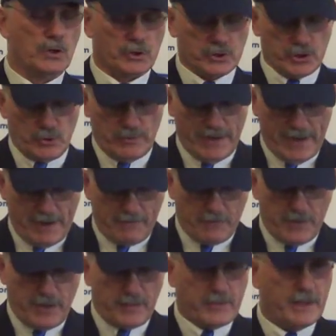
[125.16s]
will do
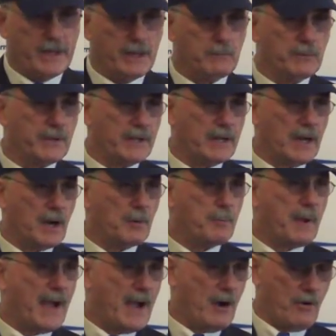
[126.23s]
everything within
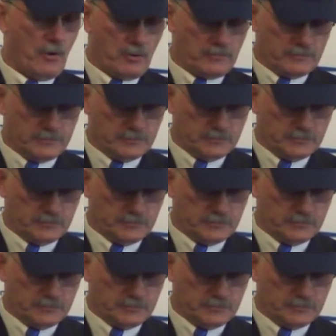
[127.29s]
our power